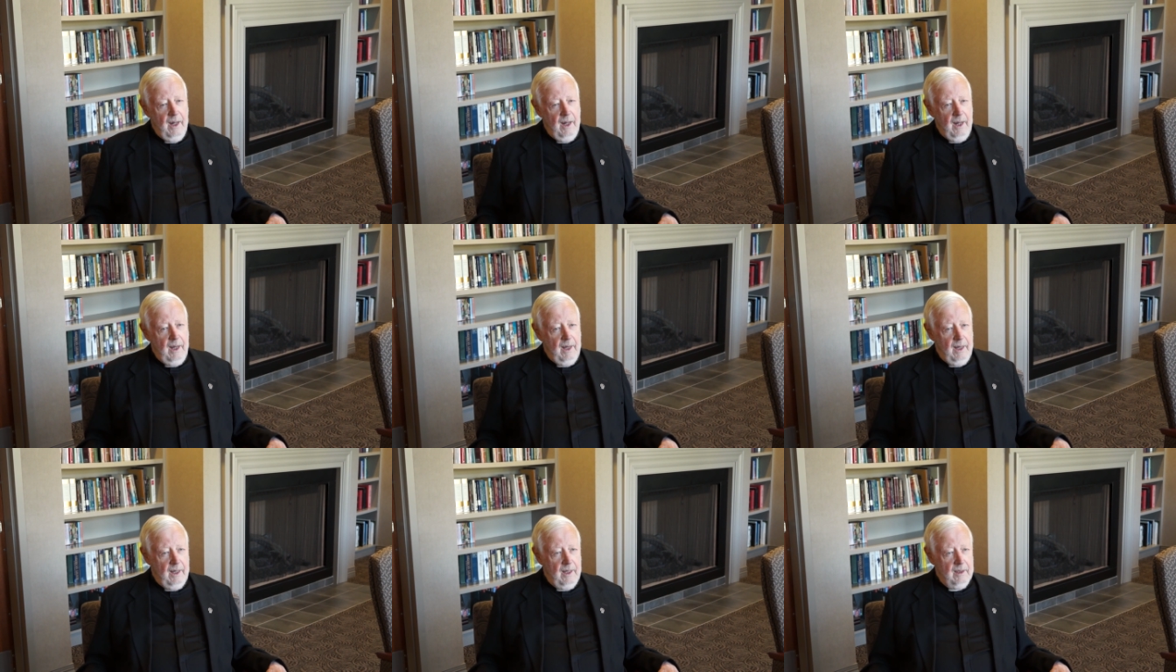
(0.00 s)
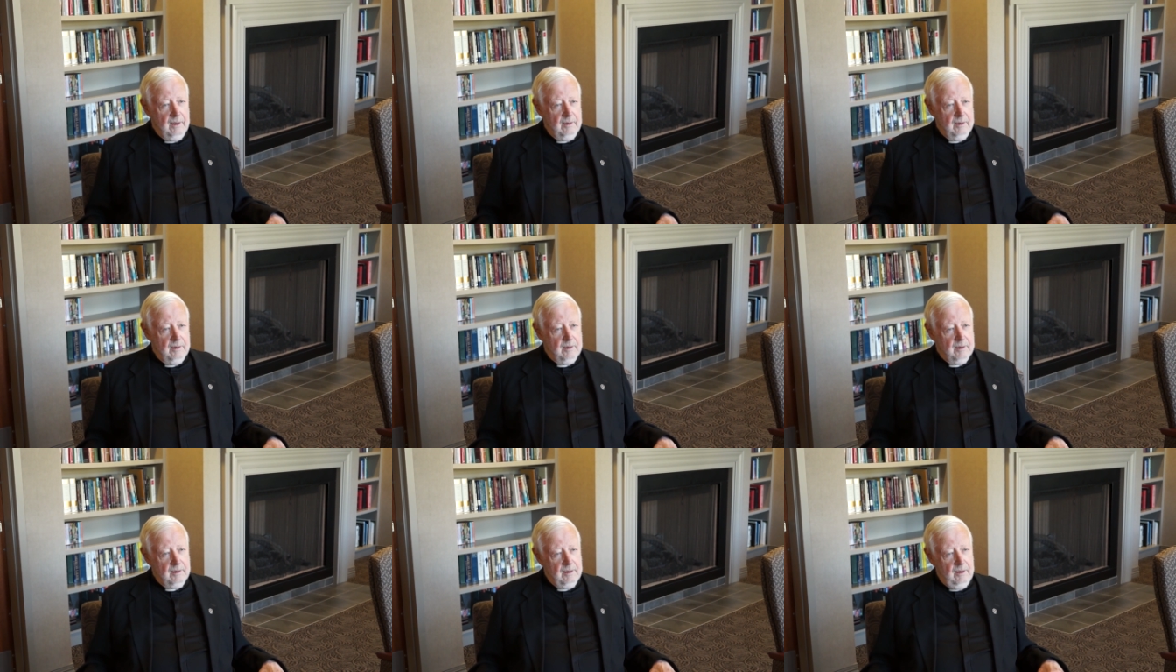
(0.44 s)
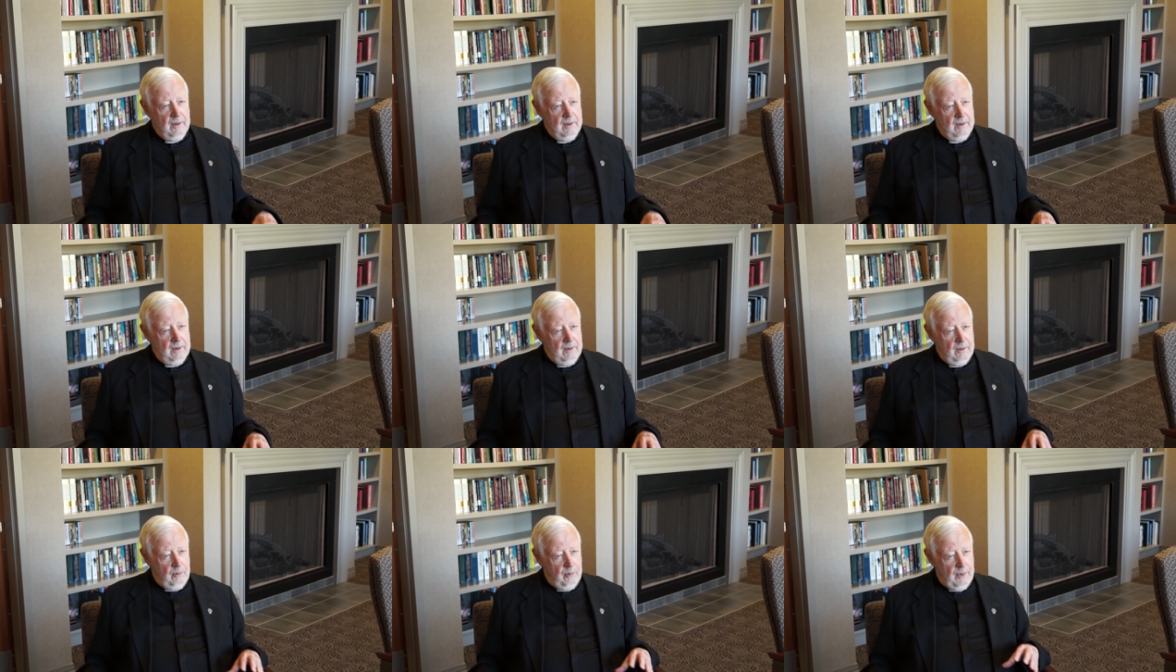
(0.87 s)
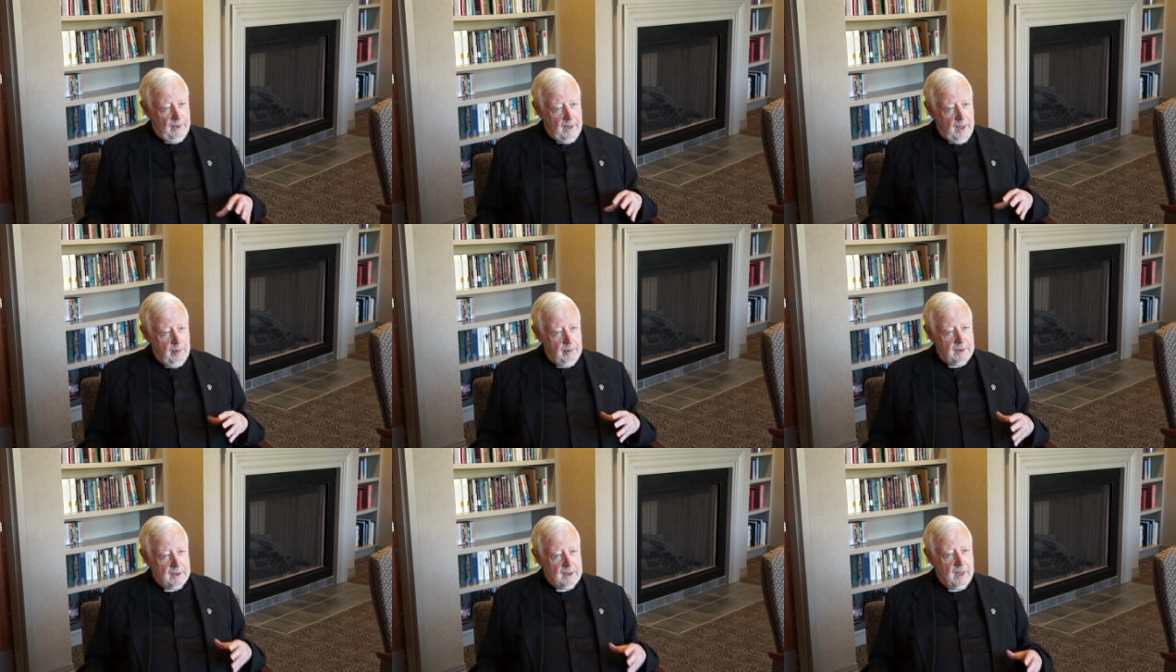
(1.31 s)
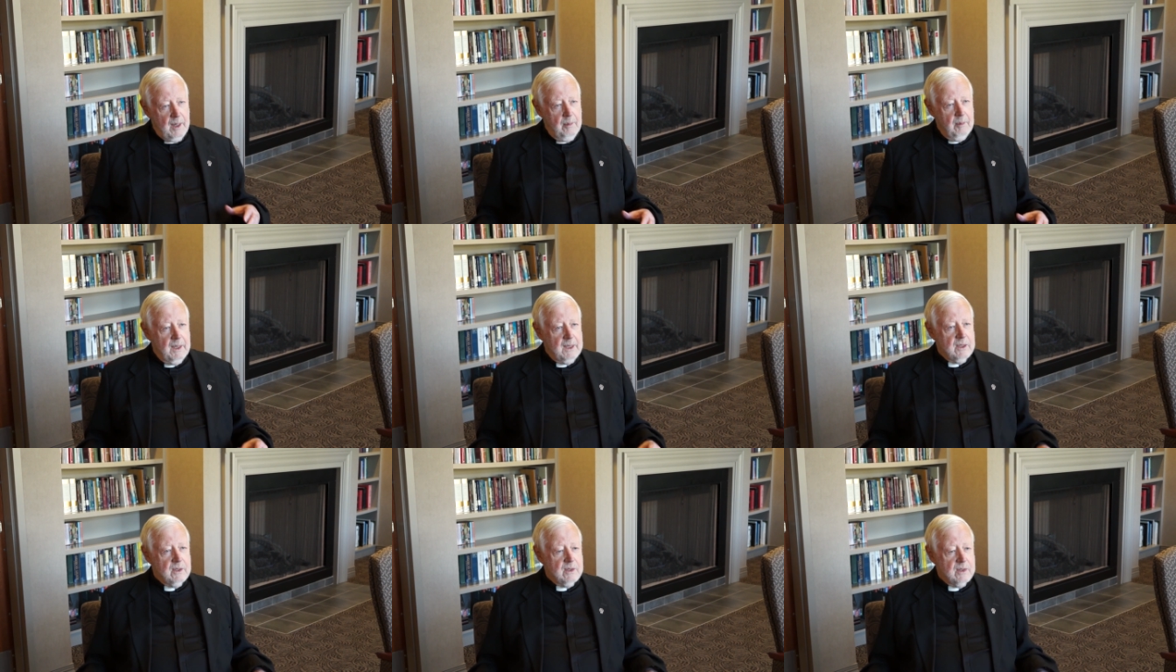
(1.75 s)
And when they would come
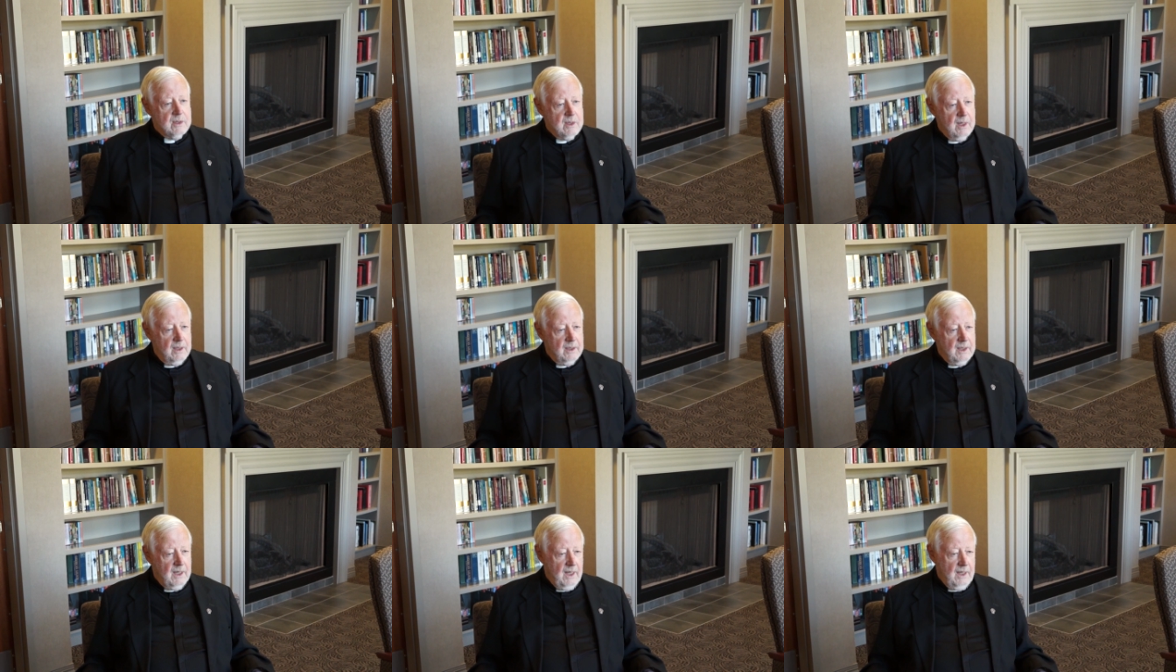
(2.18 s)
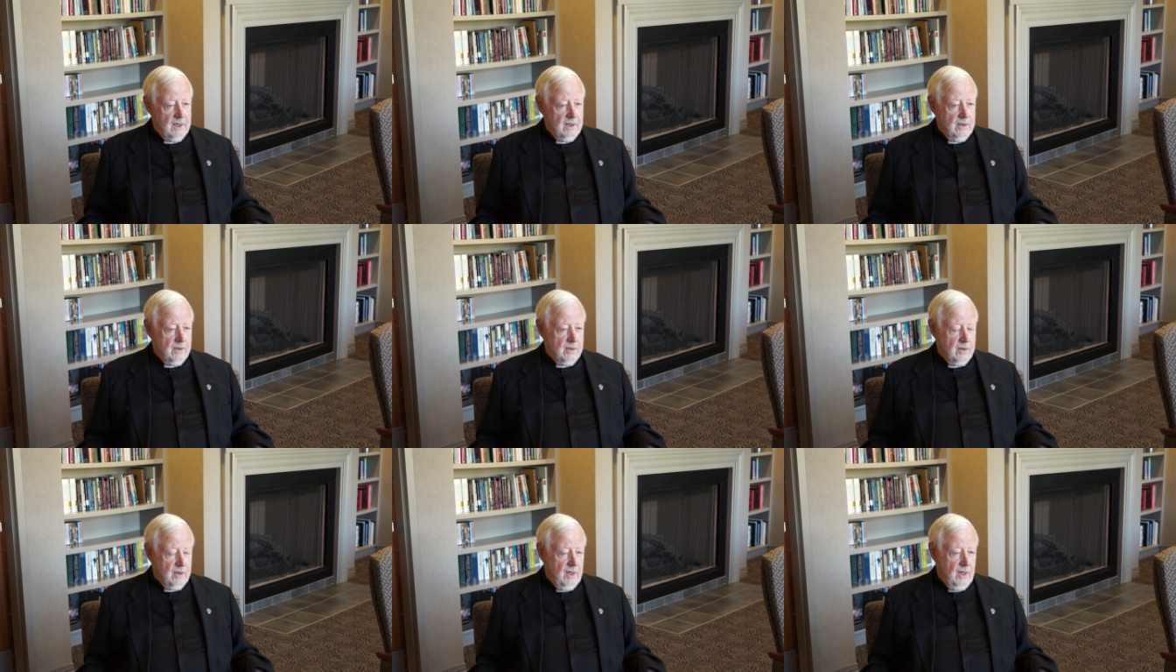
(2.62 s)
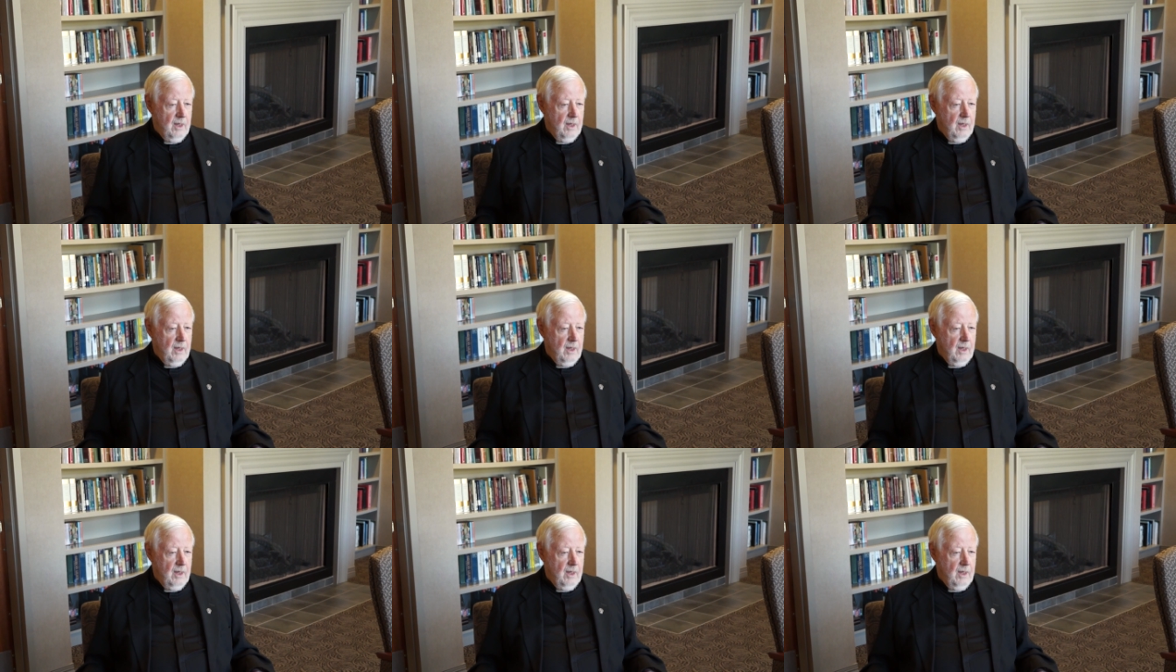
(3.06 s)
on Sundays,